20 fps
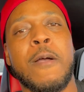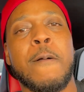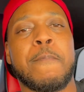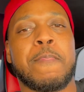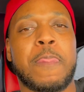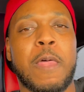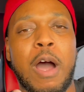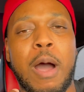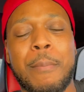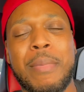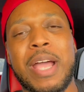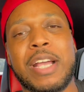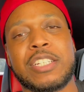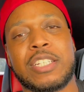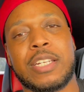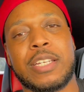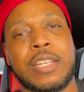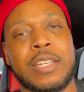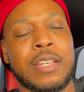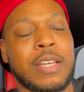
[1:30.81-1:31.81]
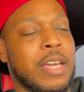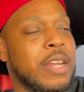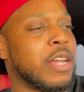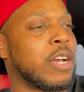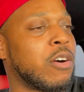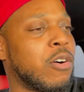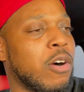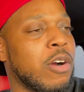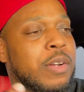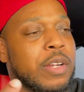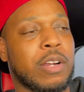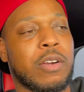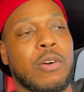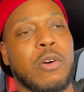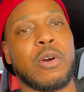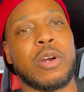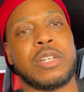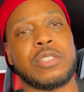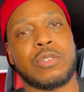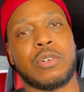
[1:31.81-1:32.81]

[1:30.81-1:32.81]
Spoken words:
Now I'm actually in the car is